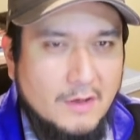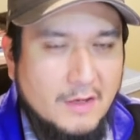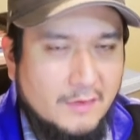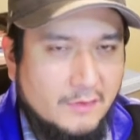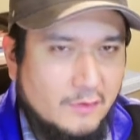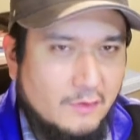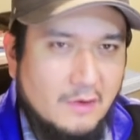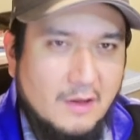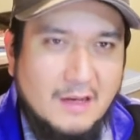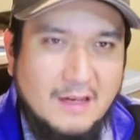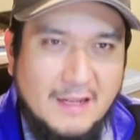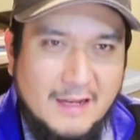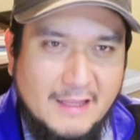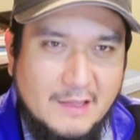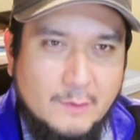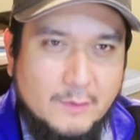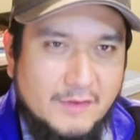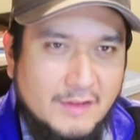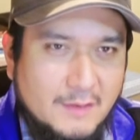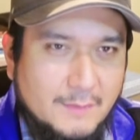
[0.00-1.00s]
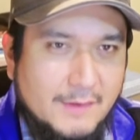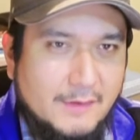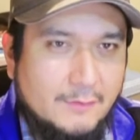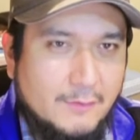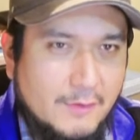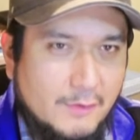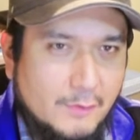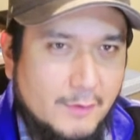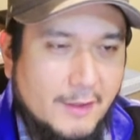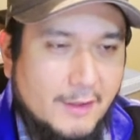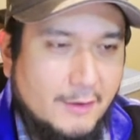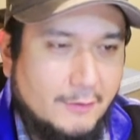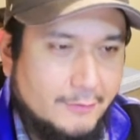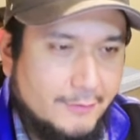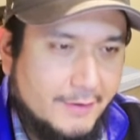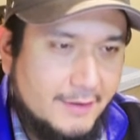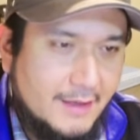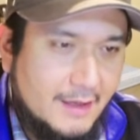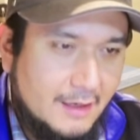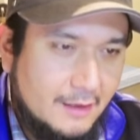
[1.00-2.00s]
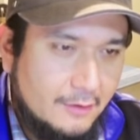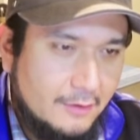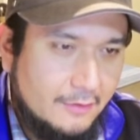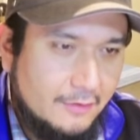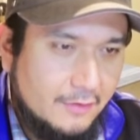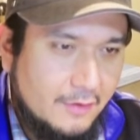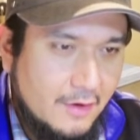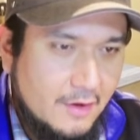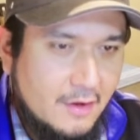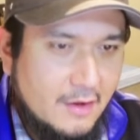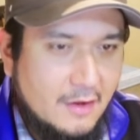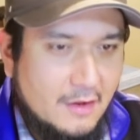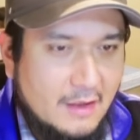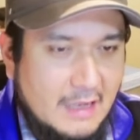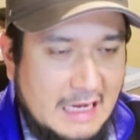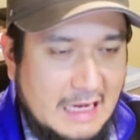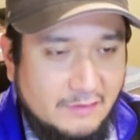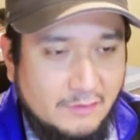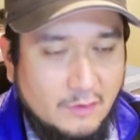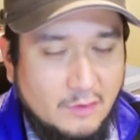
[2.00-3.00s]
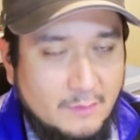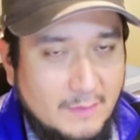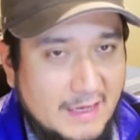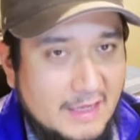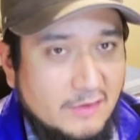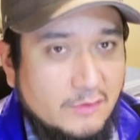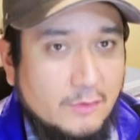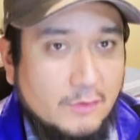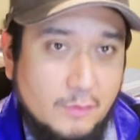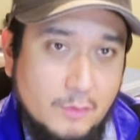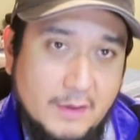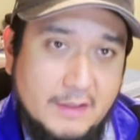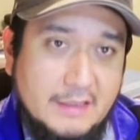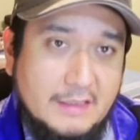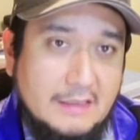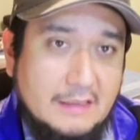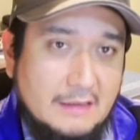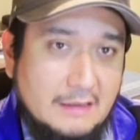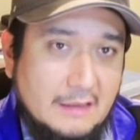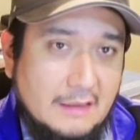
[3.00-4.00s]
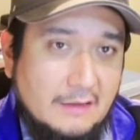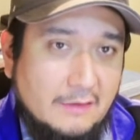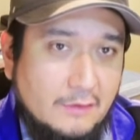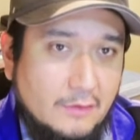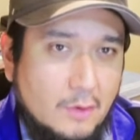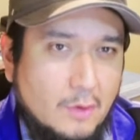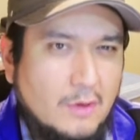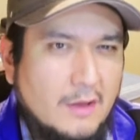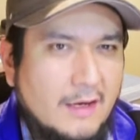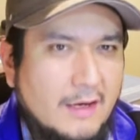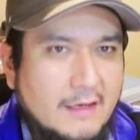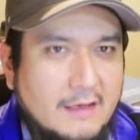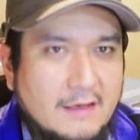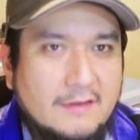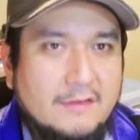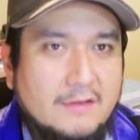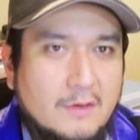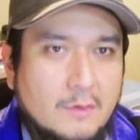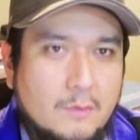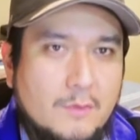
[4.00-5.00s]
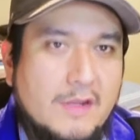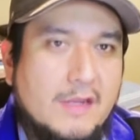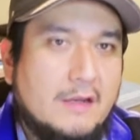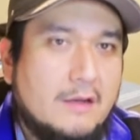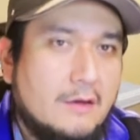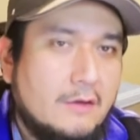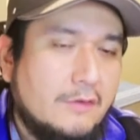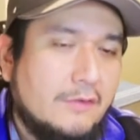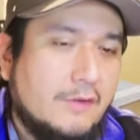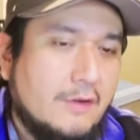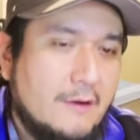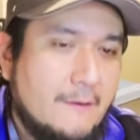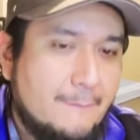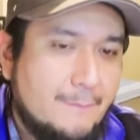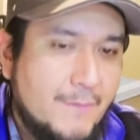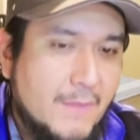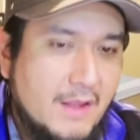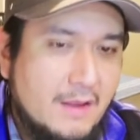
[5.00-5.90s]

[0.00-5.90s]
And I saw online they were selling between $20 to $30. I sold mine for $20 and sold like in less than a week also.